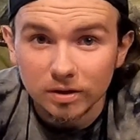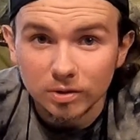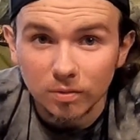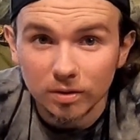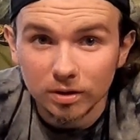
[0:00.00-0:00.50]
let's
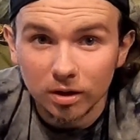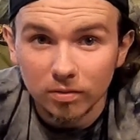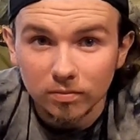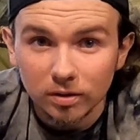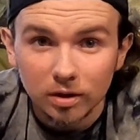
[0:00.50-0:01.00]
go
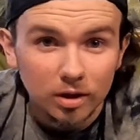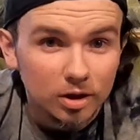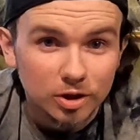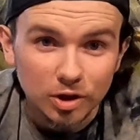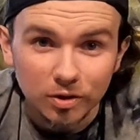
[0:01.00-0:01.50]
and,
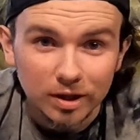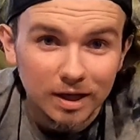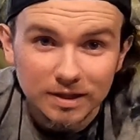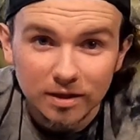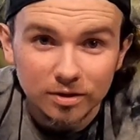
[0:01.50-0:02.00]
show you
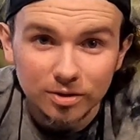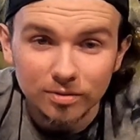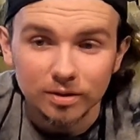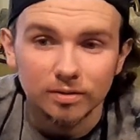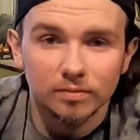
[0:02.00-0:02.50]
guys how to do
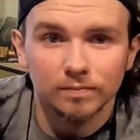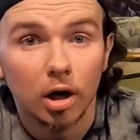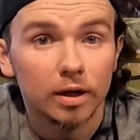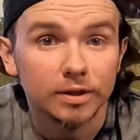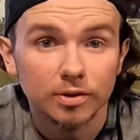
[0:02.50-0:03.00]
it.
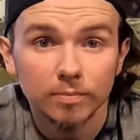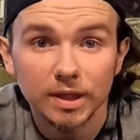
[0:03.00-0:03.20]
All right, so